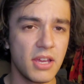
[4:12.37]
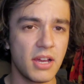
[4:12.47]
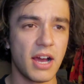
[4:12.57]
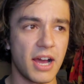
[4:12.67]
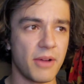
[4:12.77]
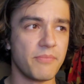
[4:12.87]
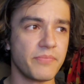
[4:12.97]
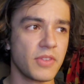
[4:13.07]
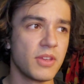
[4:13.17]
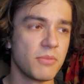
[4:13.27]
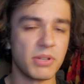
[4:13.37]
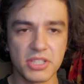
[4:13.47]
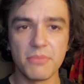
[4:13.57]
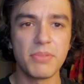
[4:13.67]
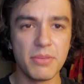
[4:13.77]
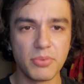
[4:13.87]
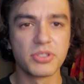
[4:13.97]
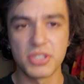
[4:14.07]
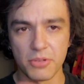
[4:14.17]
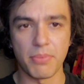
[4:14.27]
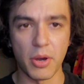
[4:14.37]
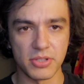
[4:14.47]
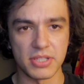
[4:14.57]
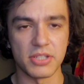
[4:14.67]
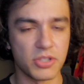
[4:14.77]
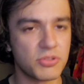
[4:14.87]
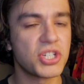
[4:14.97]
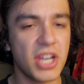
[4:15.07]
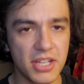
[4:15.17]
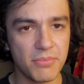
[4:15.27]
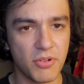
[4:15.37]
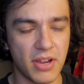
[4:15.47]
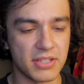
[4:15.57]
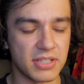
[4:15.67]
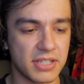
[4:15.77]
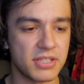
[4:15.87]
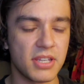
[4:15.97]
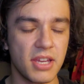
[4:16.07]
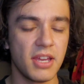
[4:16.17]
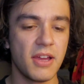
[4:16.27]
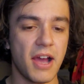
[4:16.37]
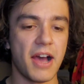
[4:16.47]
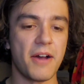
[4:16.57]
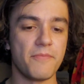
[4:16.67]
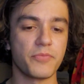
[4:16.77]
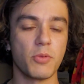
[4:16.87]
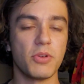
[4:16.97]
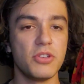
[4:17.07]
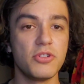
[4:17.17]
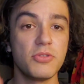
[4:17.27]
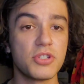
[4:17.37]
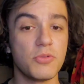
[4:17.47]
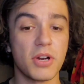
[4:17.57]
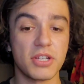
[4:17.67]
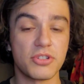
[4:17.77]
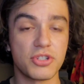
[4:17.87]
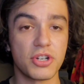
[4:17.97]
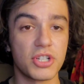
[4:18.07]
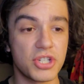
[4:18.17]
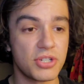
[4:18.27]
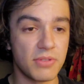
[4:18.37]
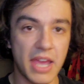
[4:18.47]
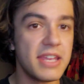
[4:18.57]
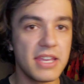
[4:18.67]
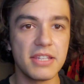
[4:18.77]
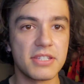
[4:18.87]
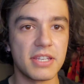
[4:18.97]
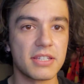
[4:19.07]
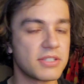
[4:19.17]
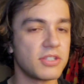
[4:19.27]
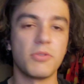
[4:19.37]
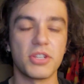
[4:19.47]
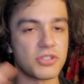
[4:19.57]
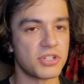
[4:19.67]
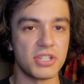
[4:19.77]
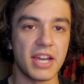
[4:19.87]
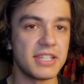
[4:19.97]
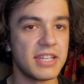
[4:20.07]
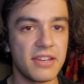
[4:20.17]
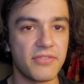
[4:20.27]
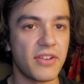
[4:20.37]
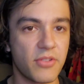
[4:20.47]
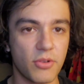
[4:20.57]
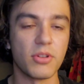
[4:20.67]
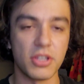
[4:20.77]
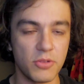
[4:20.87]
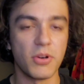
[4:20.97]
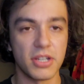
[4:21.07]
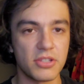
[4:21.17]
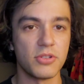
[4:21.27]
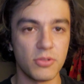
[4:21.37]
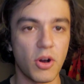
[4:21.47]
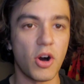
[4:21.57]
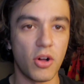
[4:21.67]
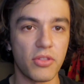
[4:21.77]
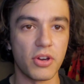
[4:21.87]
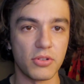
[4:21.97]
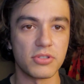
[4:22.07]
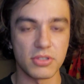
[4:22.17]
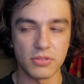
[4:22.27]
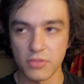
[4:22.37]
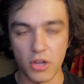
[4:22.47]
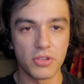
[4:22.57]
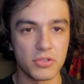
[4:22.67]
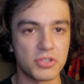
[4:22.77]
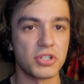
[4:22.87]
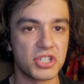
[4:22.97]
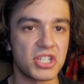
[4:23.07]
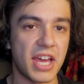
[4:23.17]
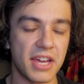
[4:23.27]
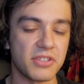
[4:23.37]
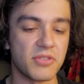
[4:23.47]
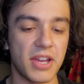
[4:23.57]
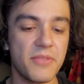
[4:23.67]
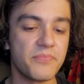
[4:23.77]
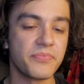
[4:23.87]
But some people still post it. So check up Craigslist. What you do is you want to search AE86, you want to search 1985 Corolla, you want to do all those search tags, right?